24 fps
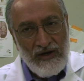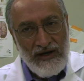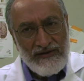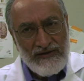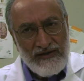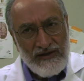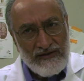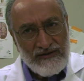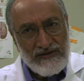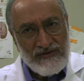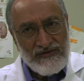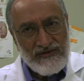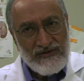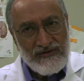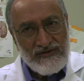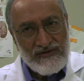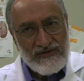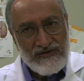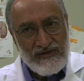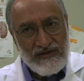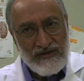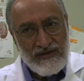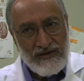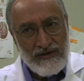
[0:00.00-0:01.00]
I think this
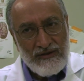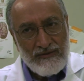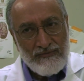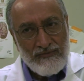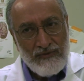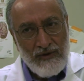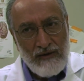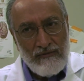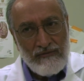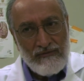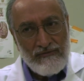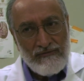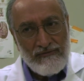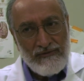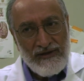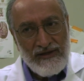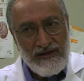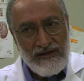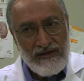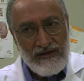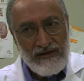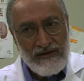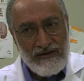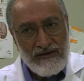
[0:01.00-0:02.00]
is uh,
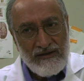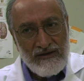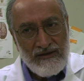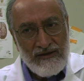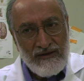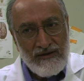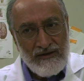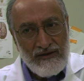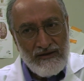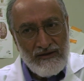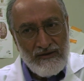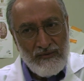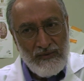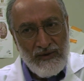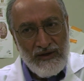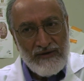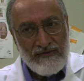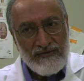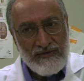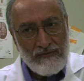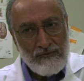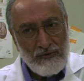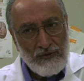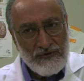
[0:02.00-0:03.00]
probably one
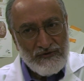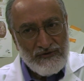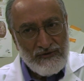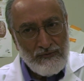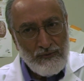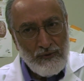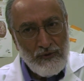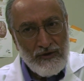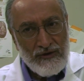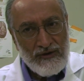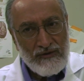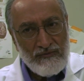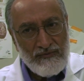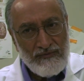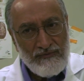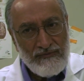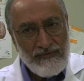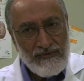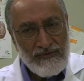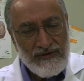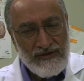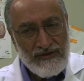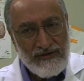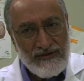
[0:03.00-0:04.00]
of the most important
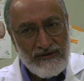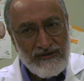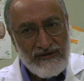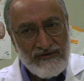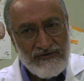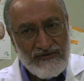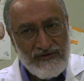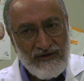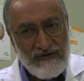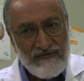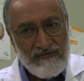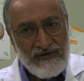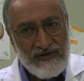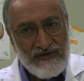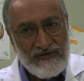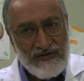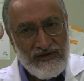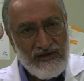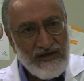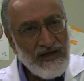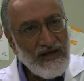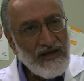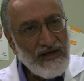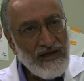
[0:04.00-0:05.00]
uh, discoveries
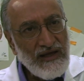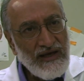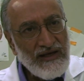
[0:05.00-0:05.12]
in A L